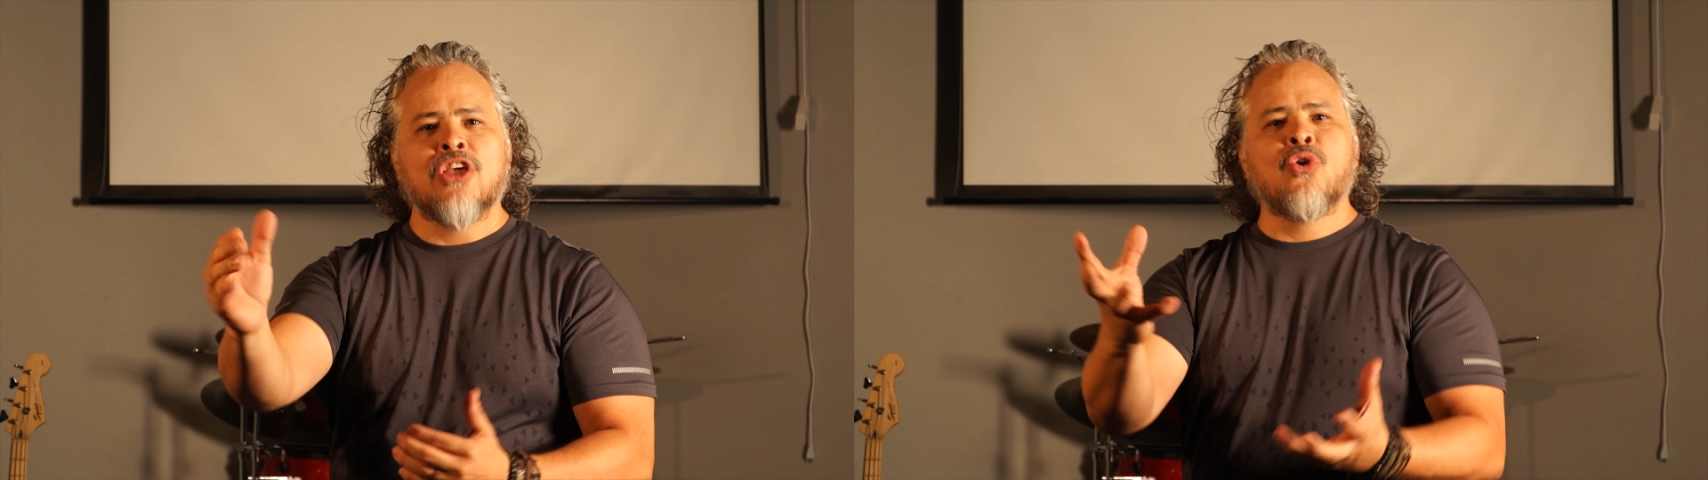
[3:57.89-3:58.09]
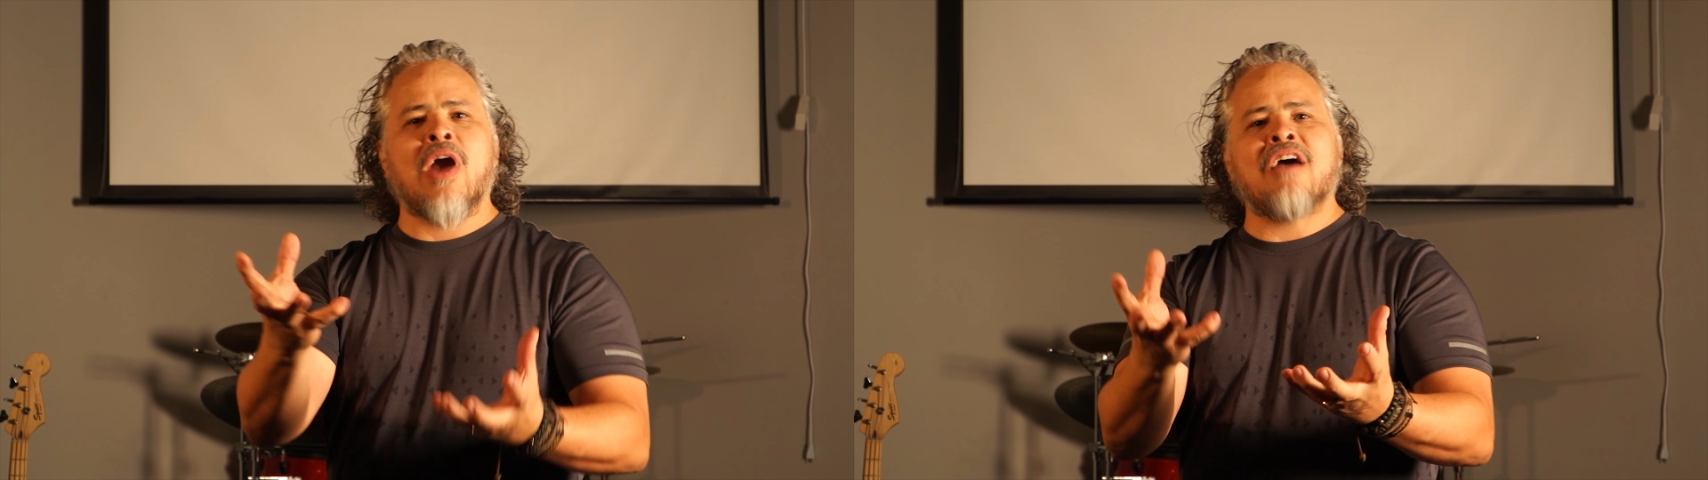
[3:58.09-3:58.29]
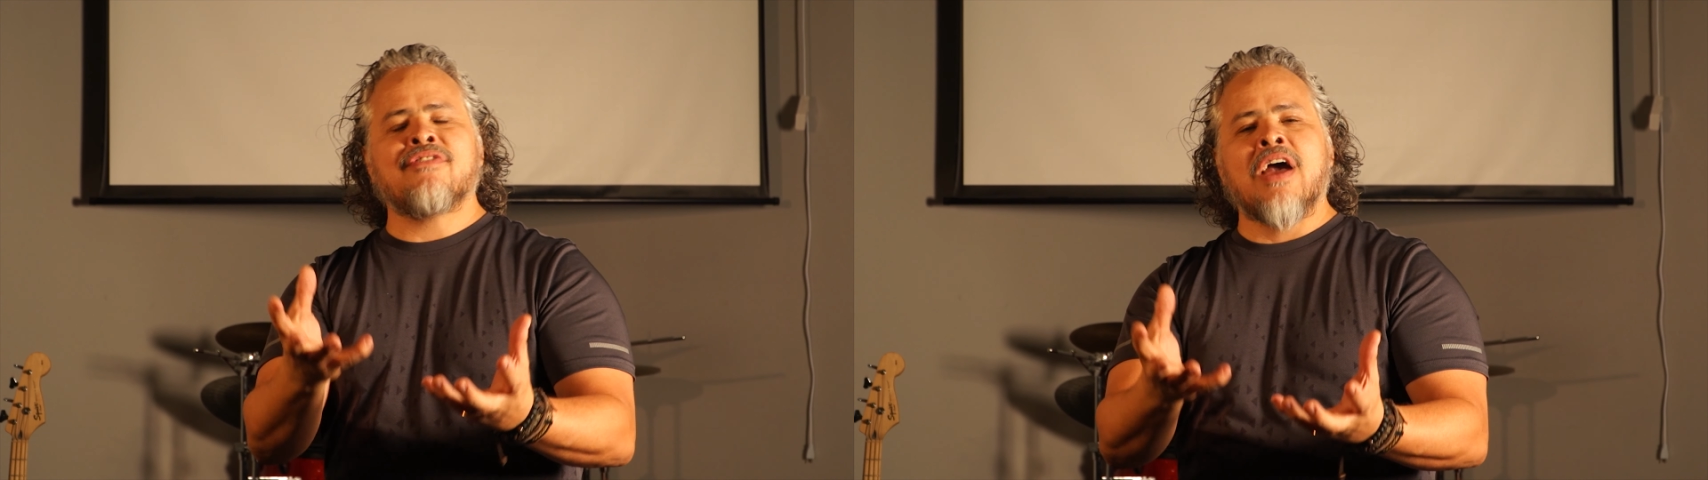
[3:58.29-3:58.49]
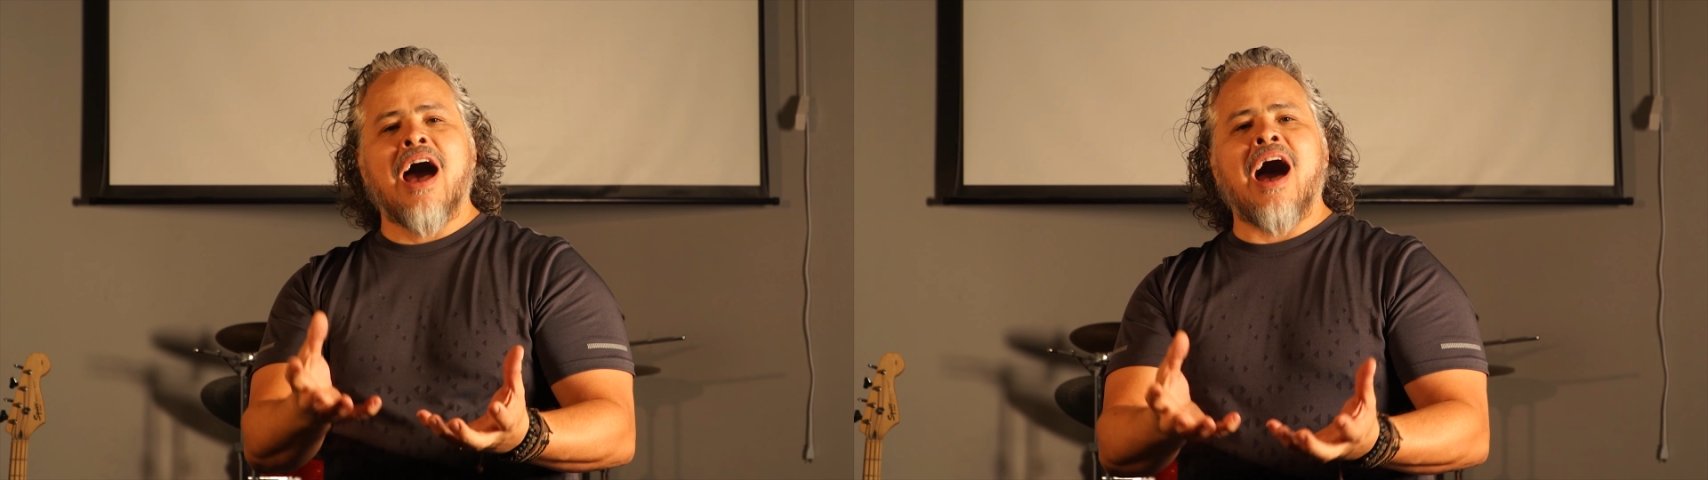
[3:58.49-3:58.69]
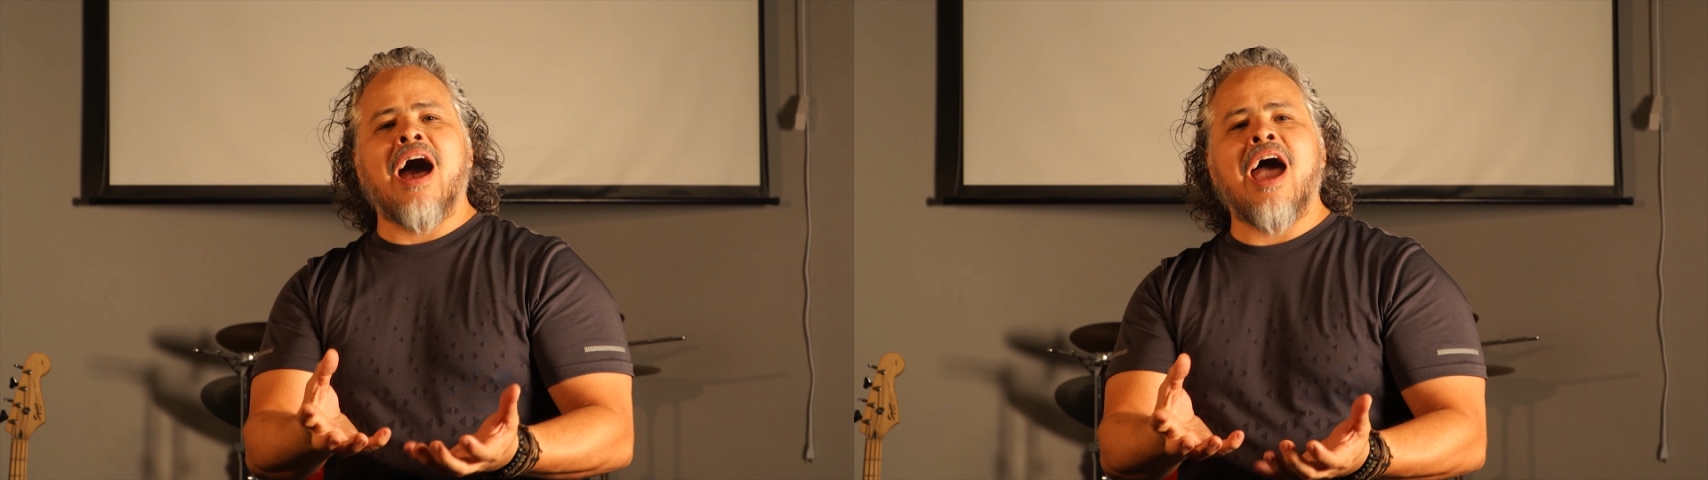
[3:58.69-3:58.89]
you have
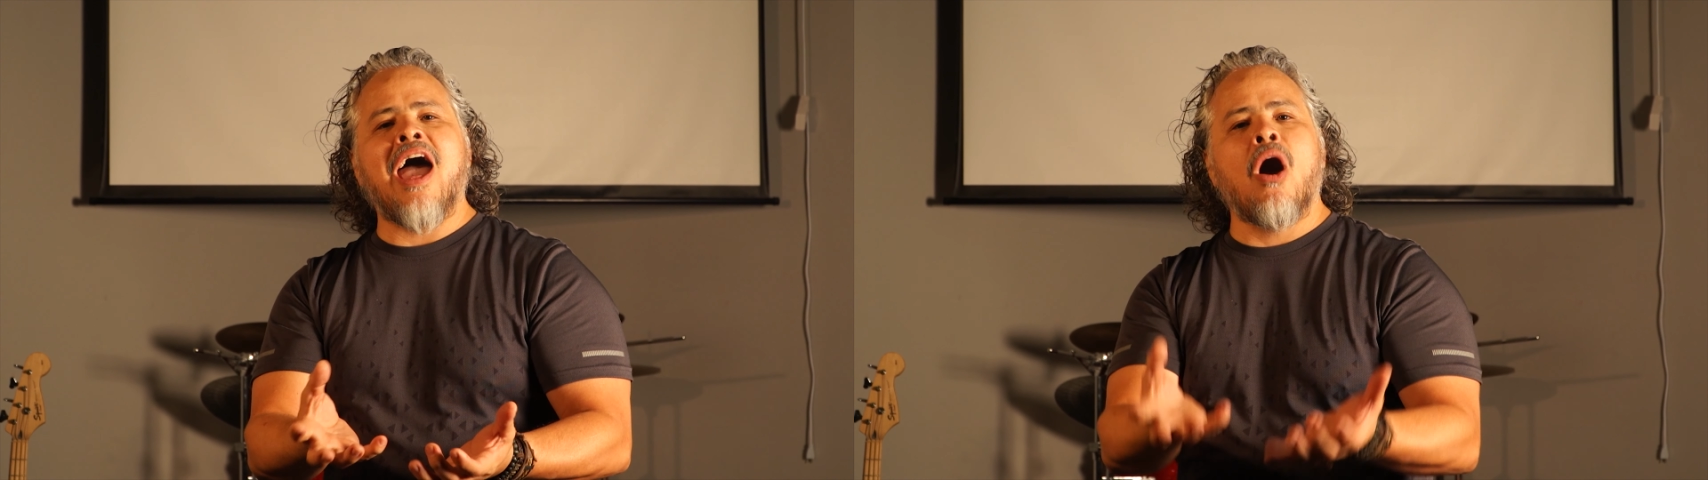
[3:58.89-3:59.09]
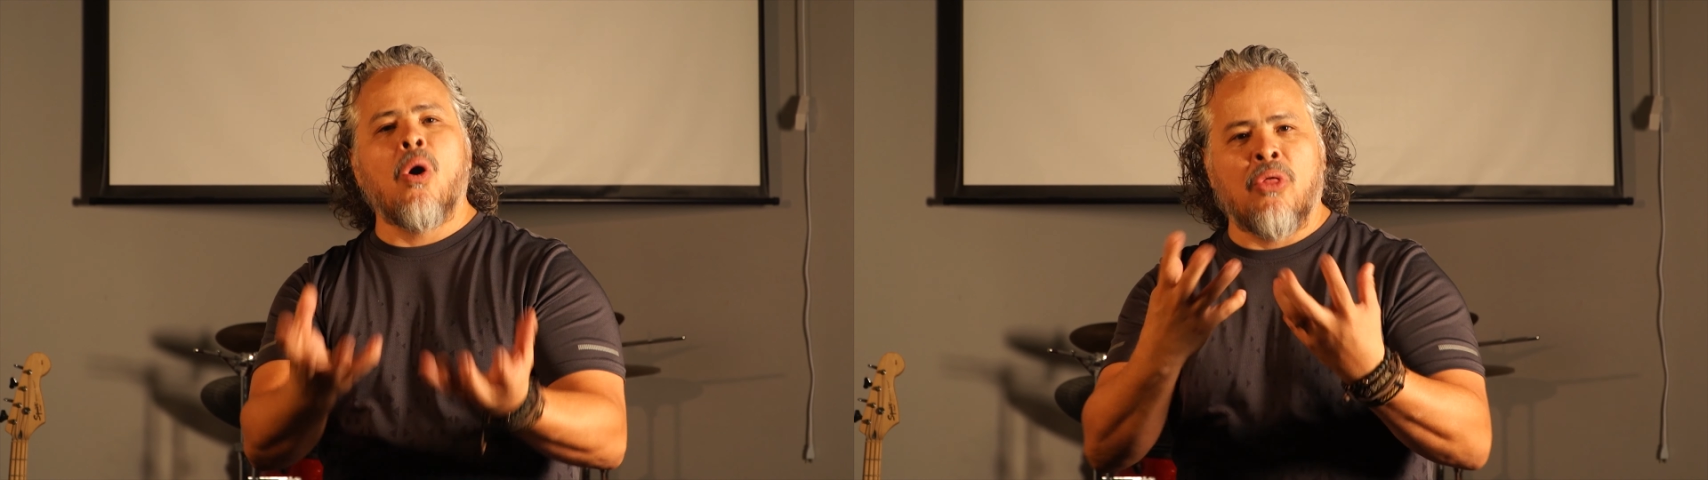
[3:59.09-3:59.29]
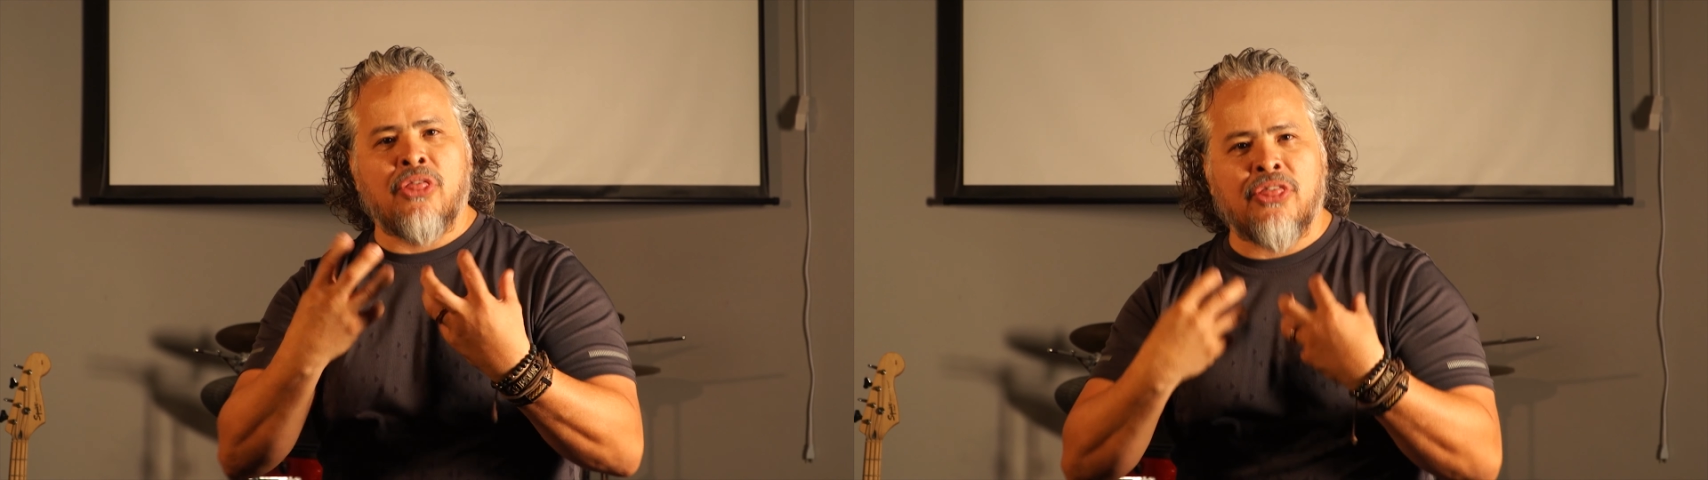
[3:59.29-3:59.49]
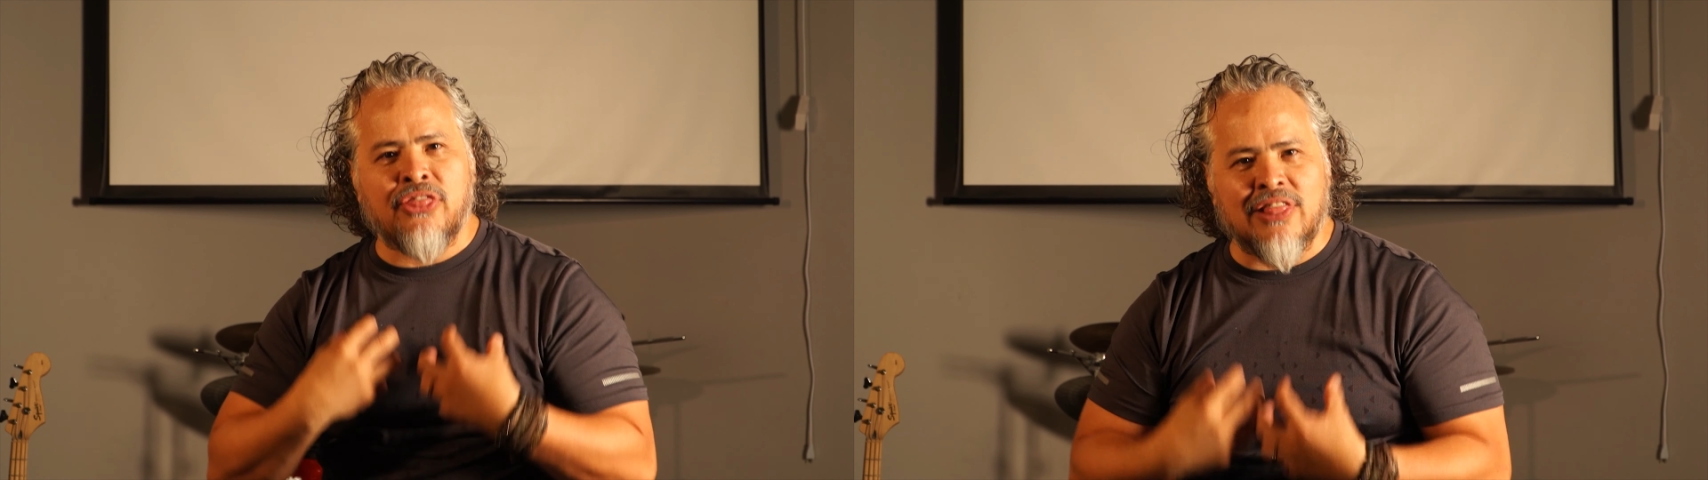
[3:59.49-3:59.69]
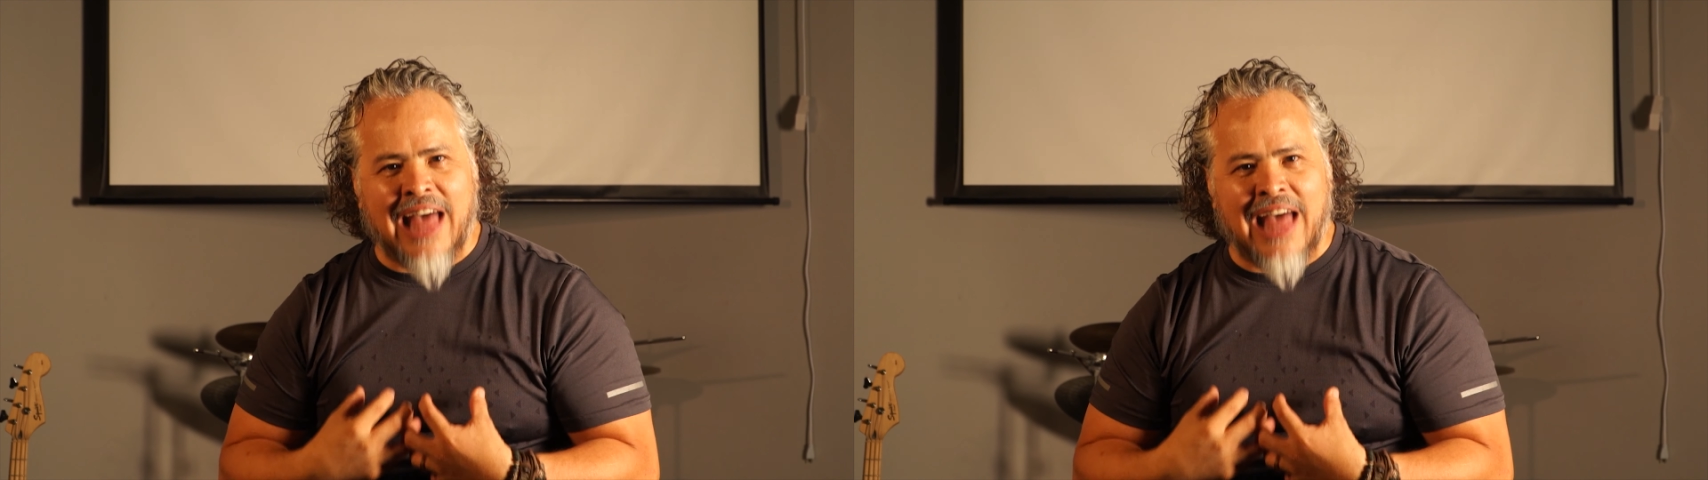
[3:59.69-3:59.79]
a health